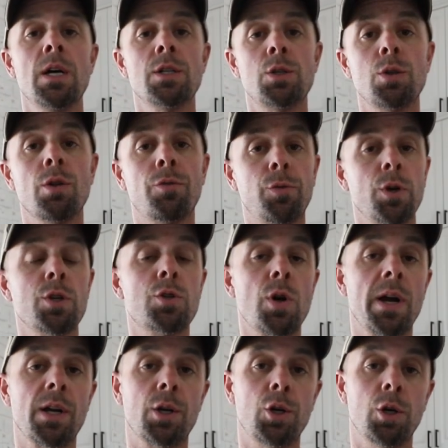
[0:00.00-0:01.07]
to the freeze
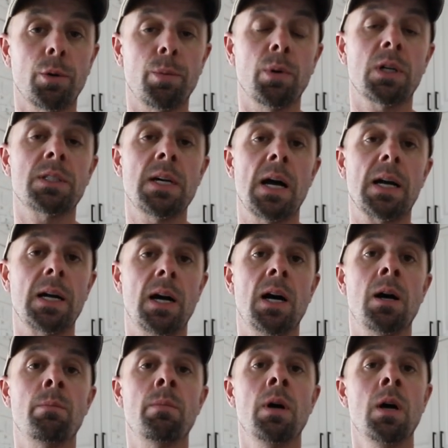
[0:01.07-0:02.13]
drying cookbook dot
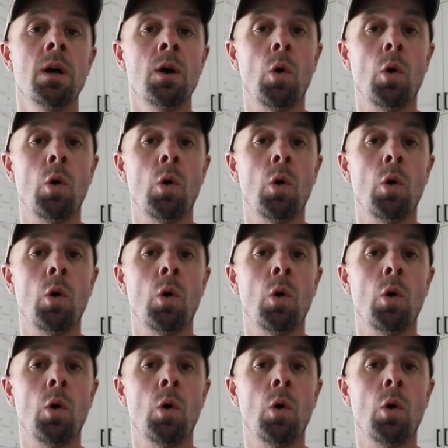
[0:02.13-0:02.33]
com